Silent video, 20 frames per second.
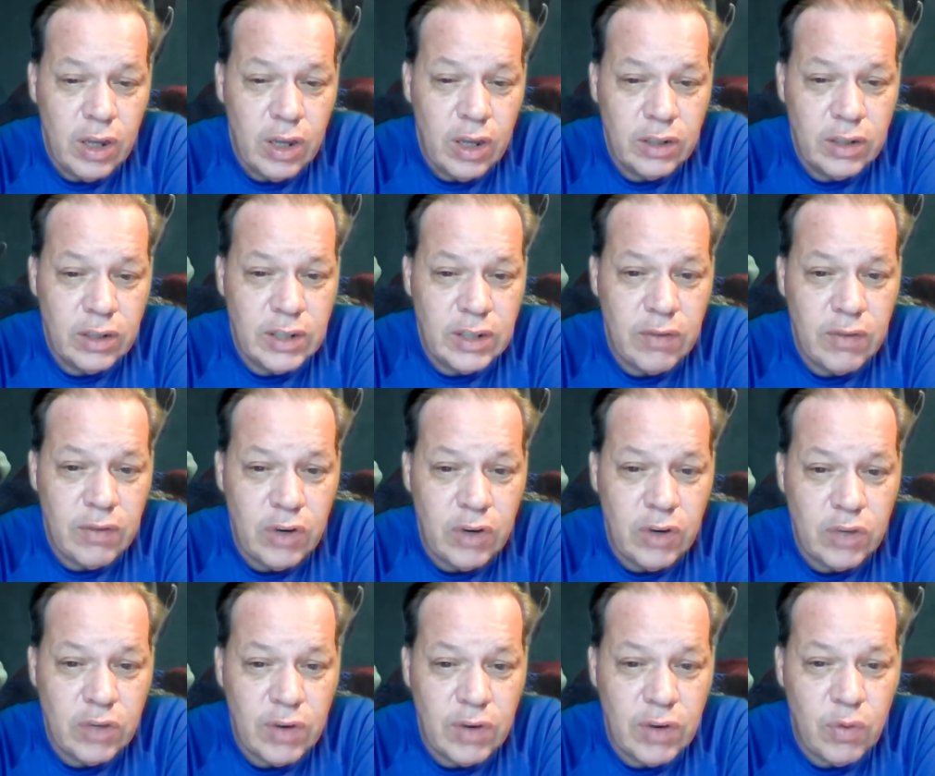7 years
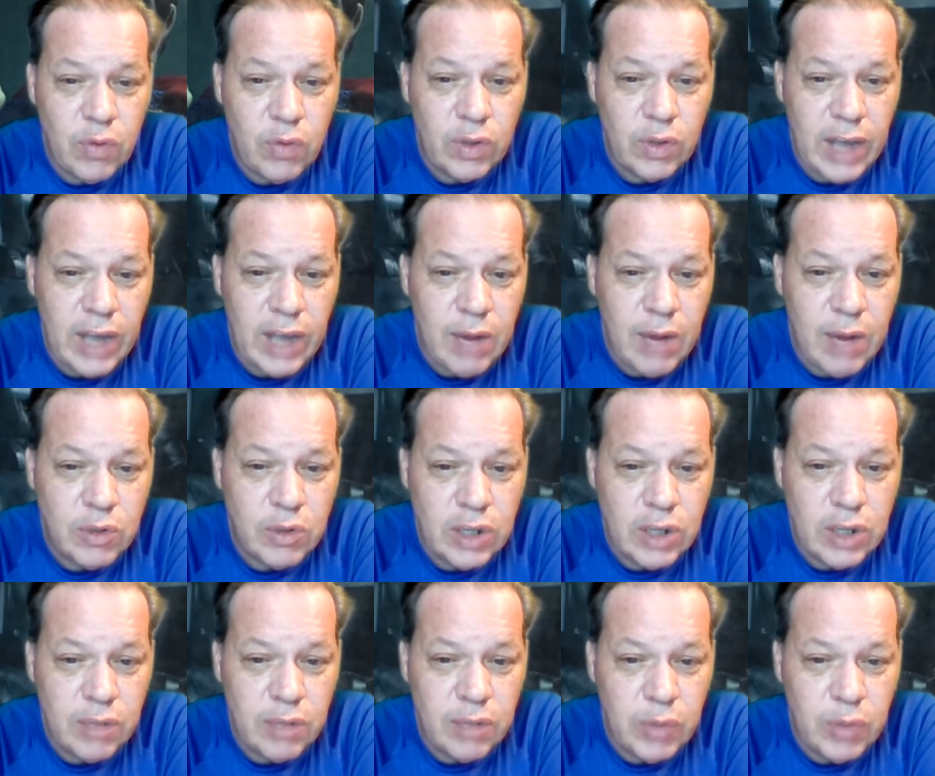for every one of the animals he
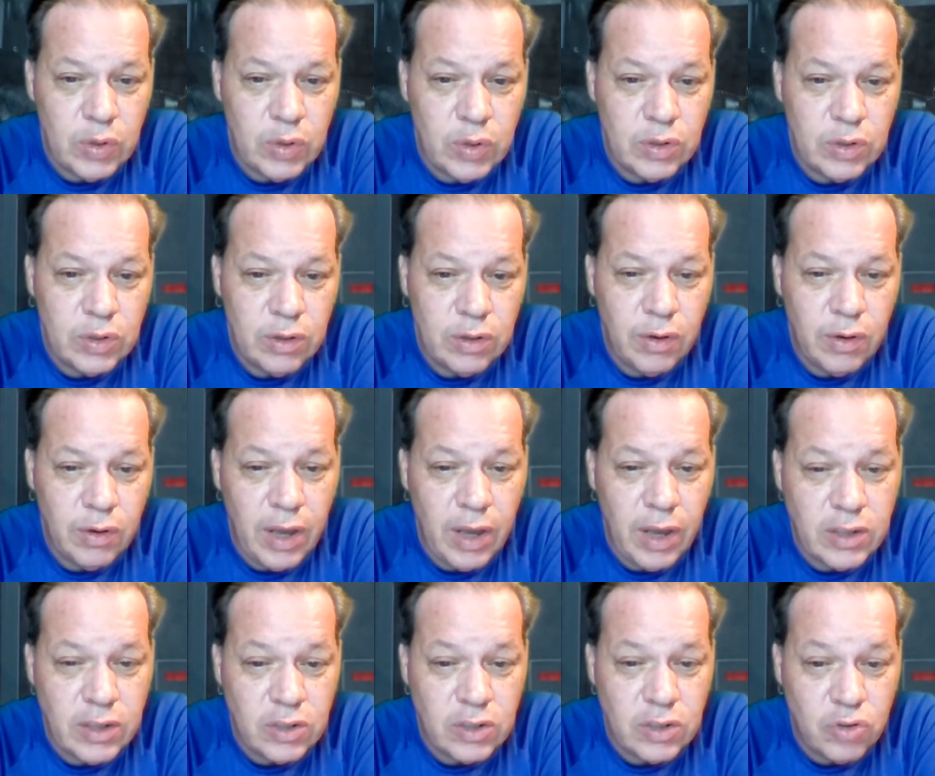abused, knowing as
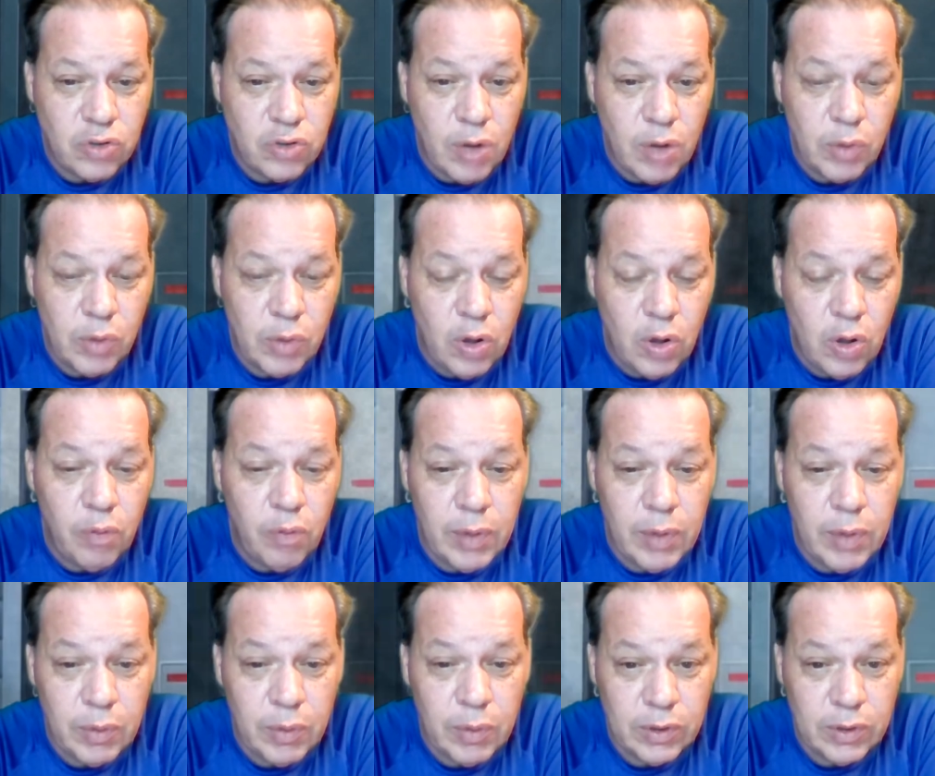his Trump cult
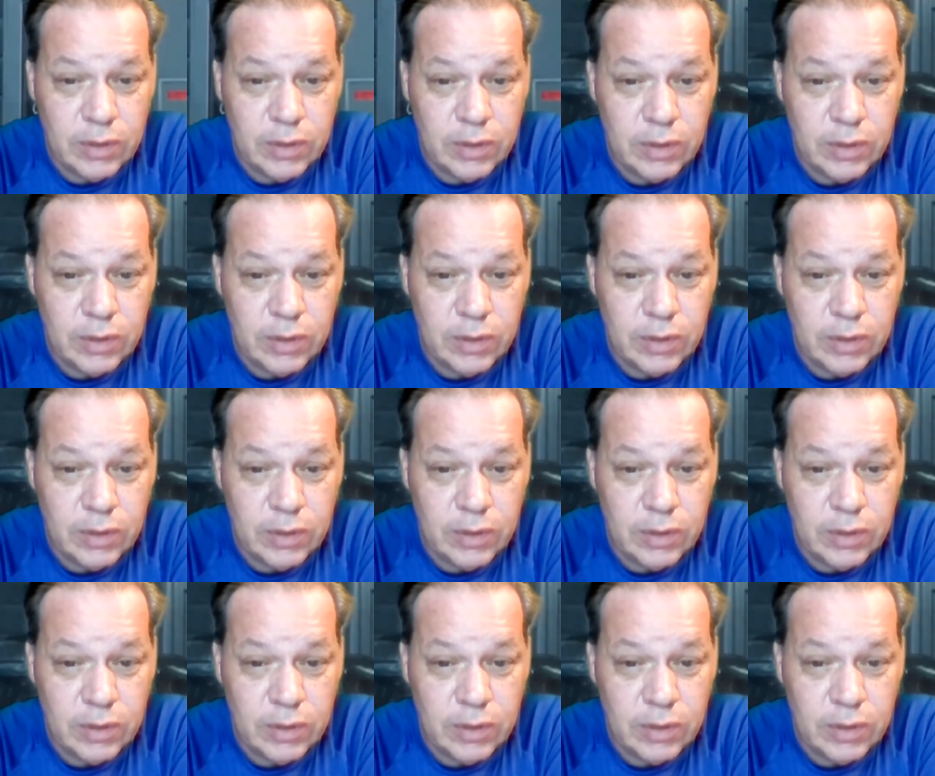members.